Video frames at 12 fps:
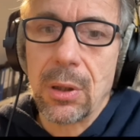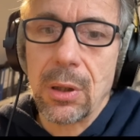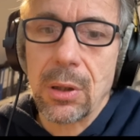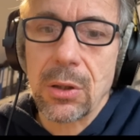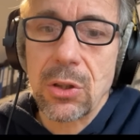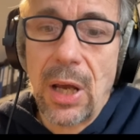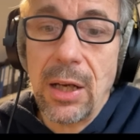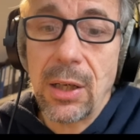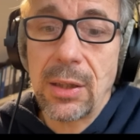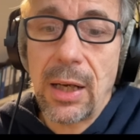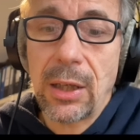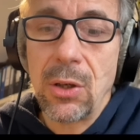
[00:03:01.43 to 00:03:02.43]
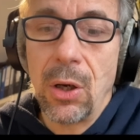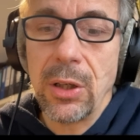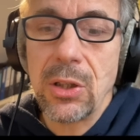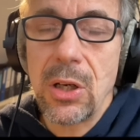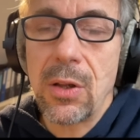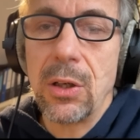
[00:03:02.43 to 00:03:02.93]
shader
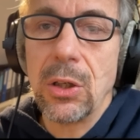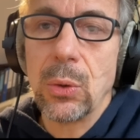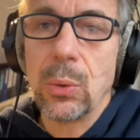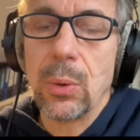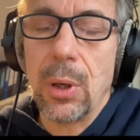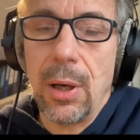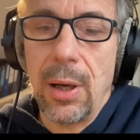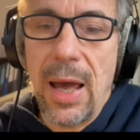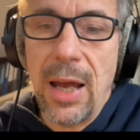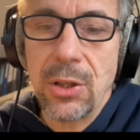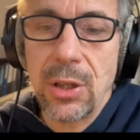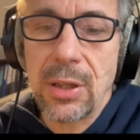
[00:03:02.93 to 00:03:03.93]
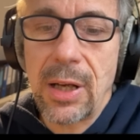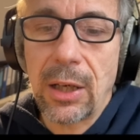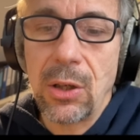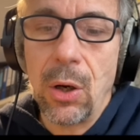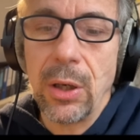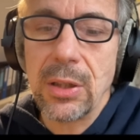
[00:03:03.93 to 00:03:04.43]
technology, the new engine
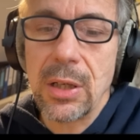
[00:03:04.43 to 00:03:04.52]
technology,